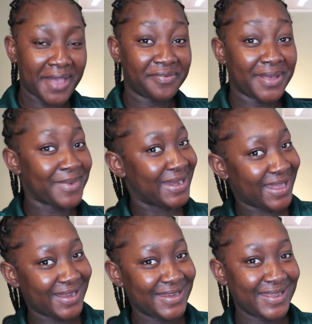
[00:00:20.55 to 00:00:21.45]
I feel like my
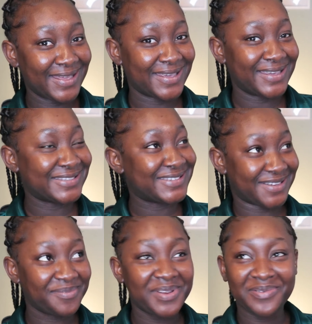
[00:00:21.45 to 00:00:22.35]
lightning is
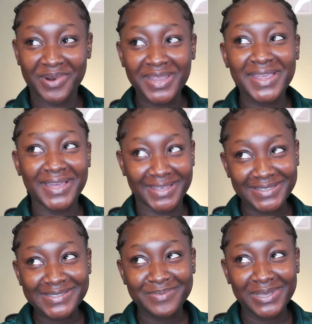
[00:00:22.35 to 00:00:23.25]
definitely working
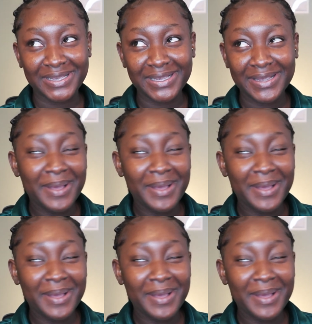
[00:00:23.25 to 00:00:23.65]
against me,